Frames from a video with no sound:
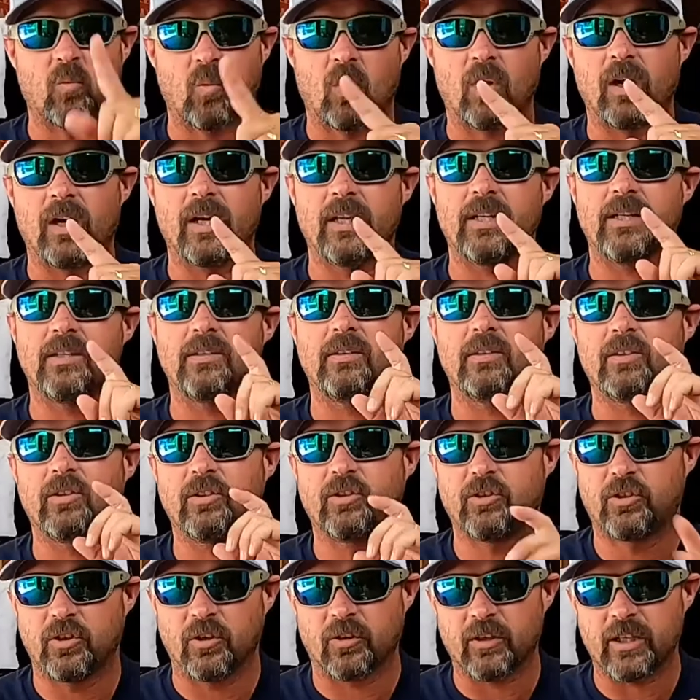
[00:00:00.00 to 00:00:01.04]
one
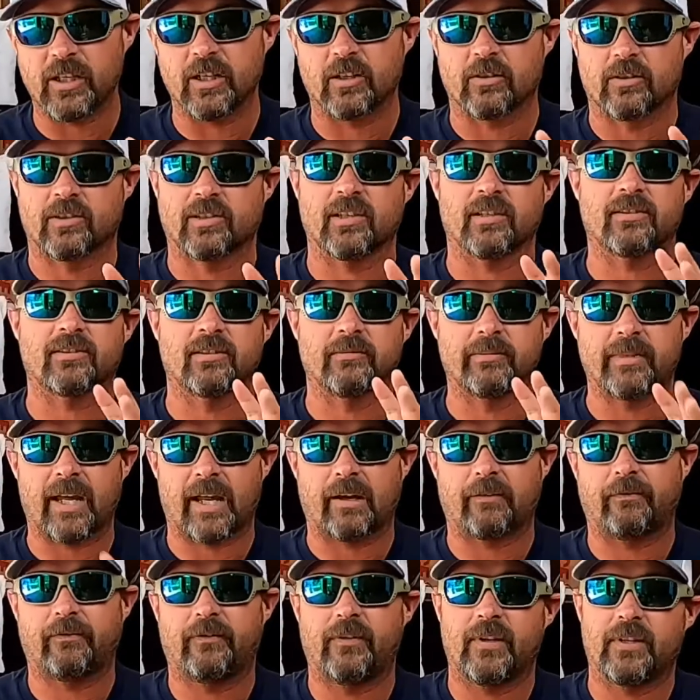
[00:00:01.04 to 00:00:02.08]
dirtier system that
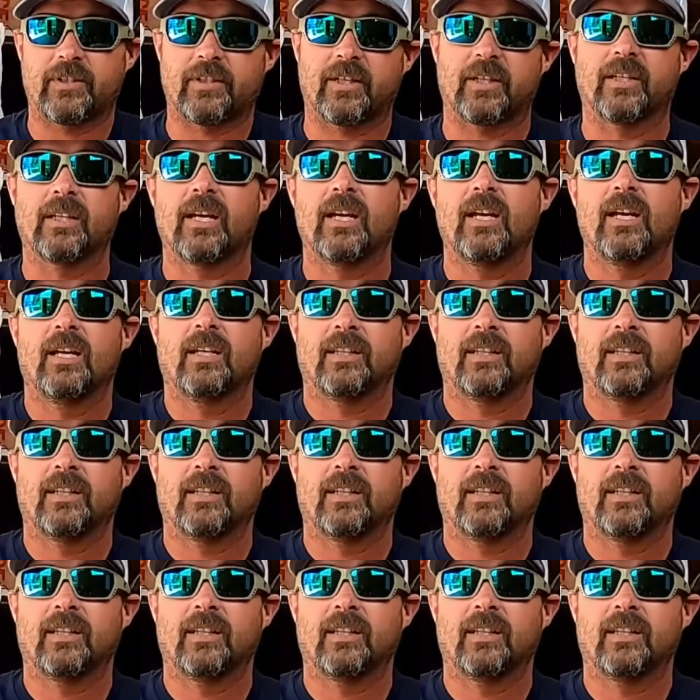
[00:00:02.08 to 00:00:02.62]
I'm fishing